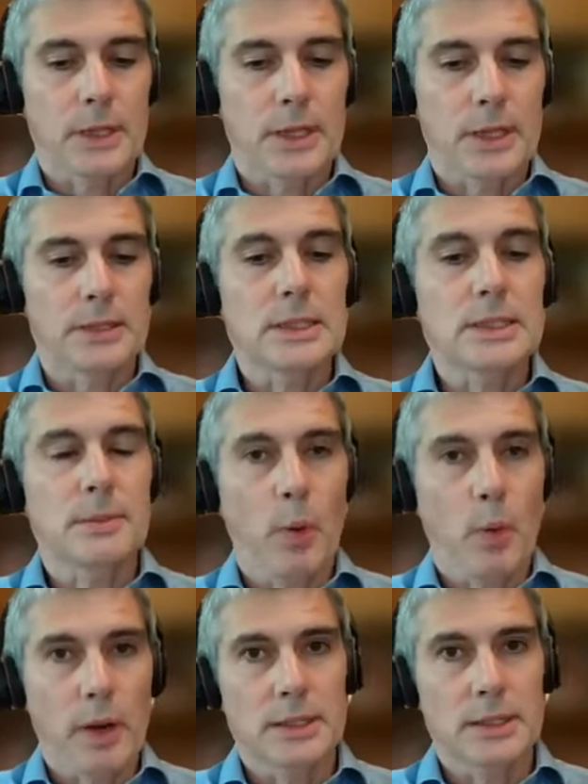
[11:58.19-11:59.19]
the
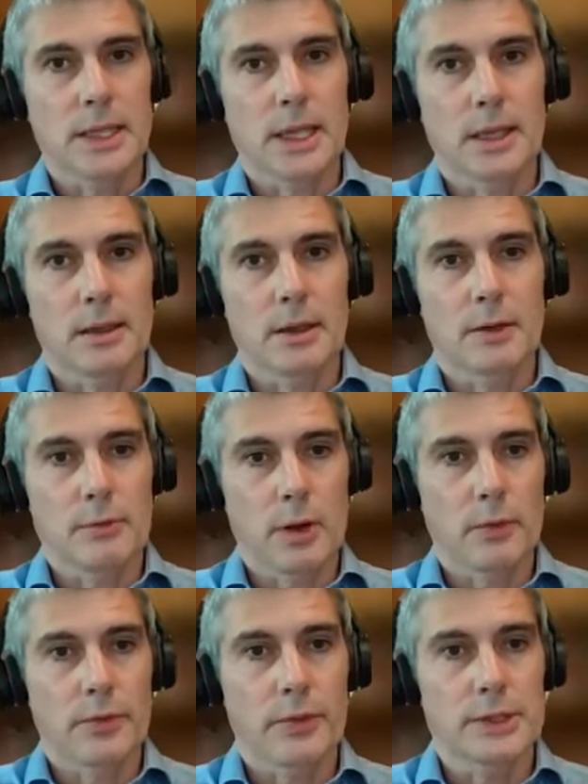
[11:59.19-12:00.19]
disappointing
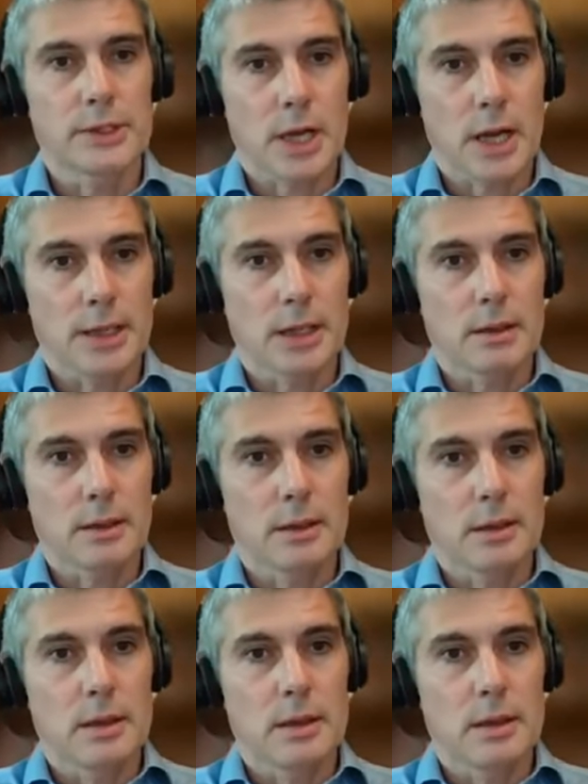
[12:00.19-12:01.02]
growth in china